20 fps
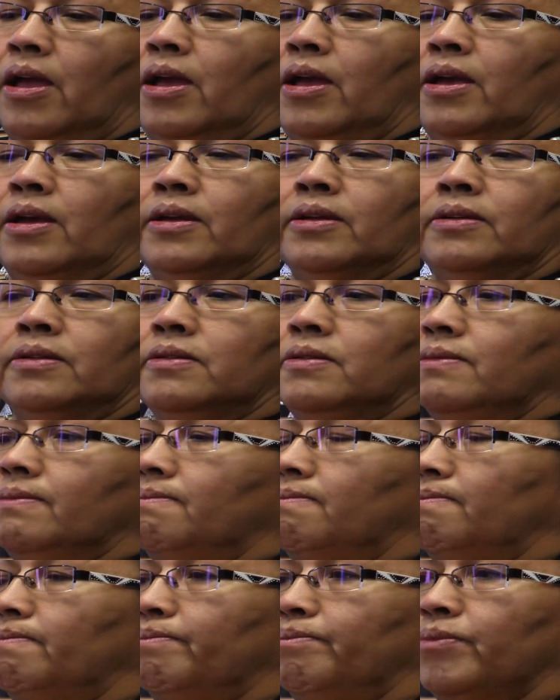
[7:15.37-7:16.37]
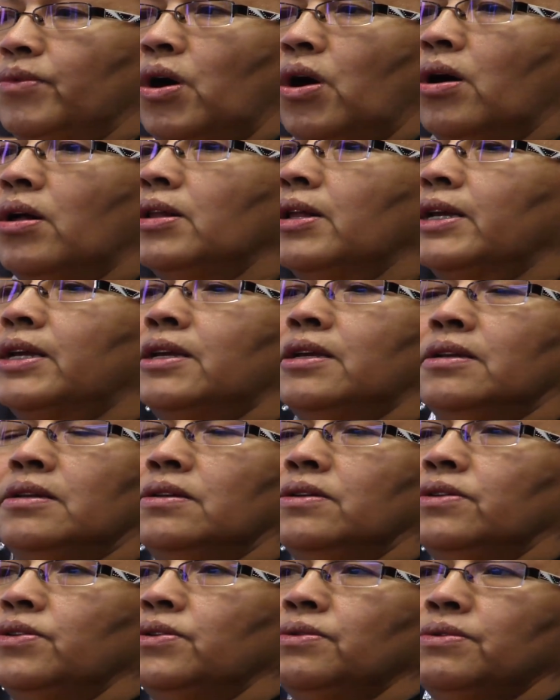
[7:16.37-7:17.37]
And all I can
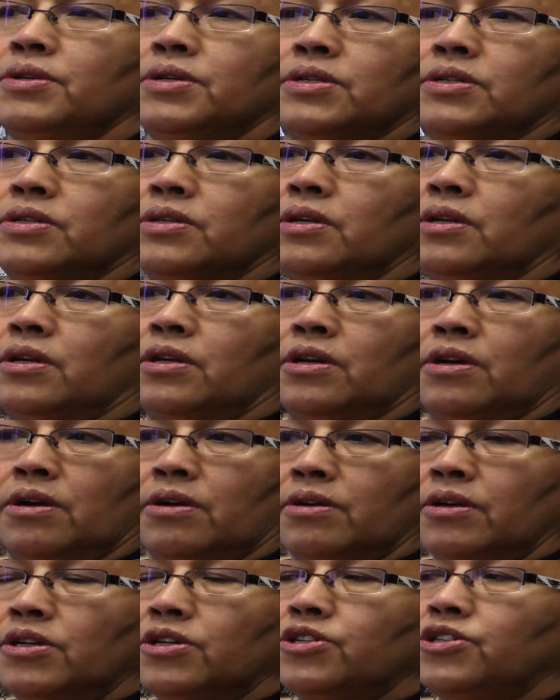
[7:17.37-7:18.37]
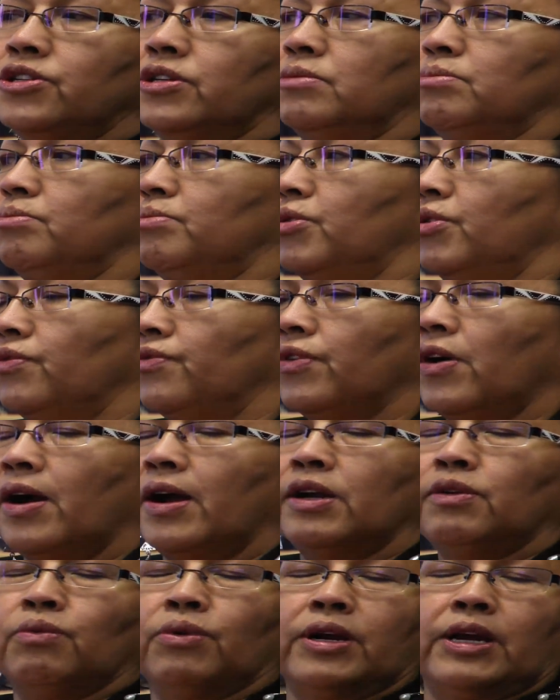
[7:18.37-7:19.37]
do is encourage and
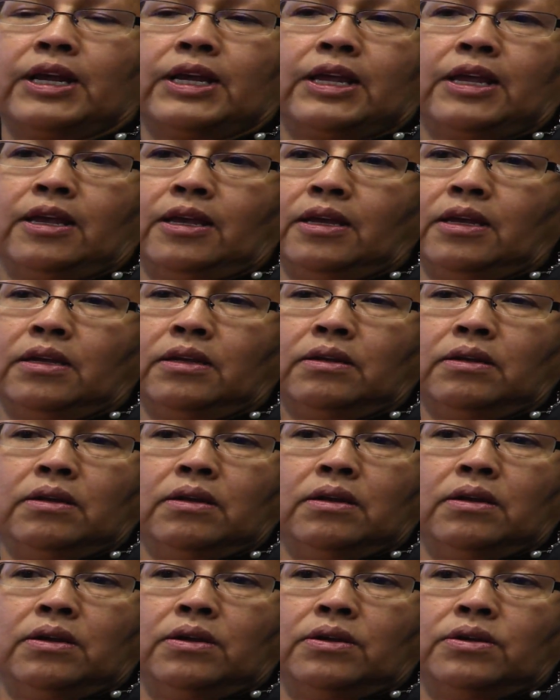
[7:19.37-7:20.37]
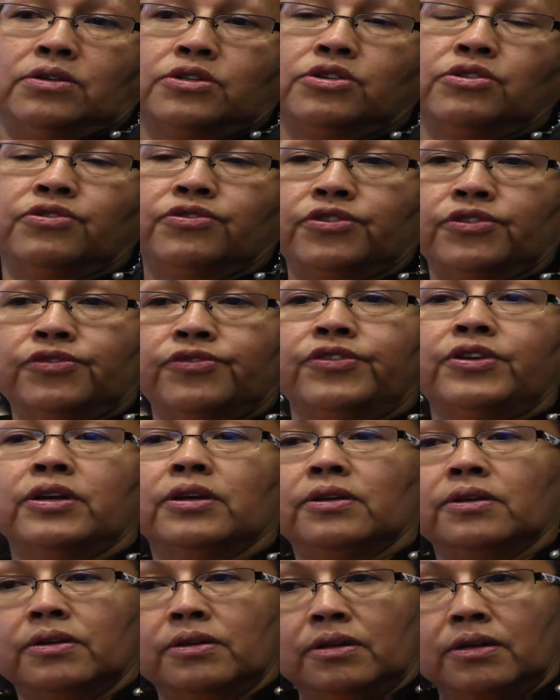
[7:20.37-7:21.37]
provide what I can to
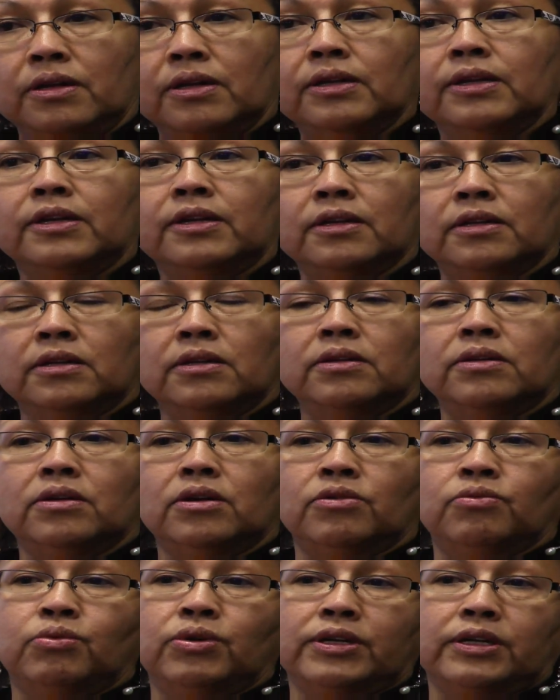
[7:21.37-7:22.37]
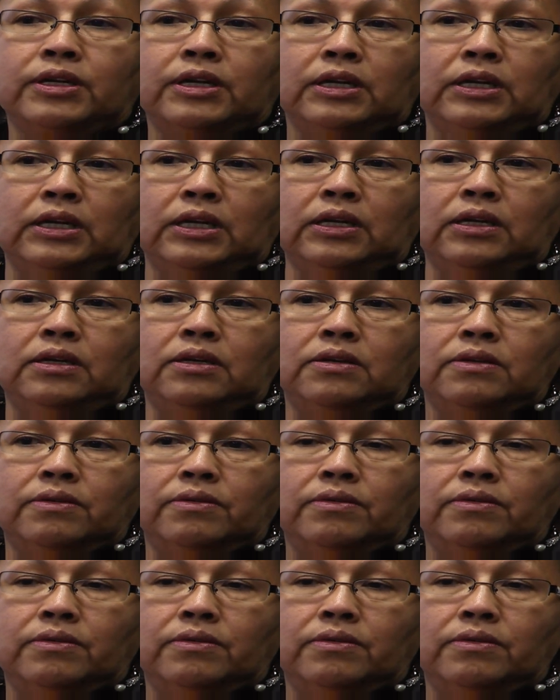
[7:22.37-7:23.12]
fulfill a little of what they need.